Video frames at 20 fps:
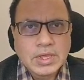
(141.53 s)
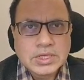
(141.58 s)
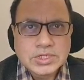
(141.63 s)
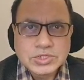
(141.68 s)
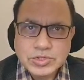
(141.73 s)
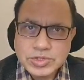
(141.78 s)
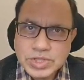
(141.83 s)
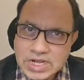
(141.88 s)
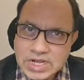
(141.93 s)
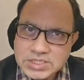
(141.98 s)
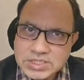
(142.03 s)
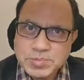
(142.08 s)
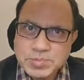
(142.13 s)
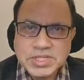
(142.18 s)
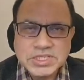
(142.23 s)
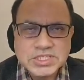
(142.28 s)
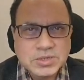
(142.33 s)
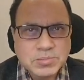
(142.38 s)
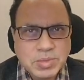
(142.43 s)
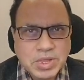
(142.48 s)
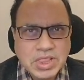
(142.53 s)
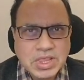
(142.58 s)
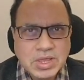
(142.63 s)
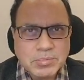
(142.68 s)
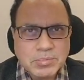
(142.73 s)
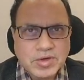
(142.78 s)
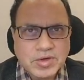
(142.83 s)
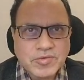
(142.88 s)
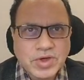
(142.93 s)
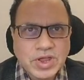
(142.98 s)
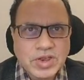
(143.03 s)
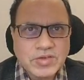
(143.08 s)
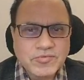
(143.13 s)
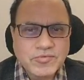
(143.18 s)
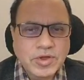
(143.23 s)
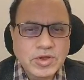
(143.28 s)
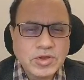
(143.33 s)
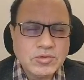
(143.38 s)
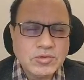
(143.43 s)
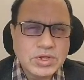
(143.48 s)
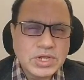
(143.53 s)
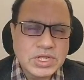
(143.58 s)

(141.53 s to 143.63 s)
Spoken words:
So that's principle number one for you.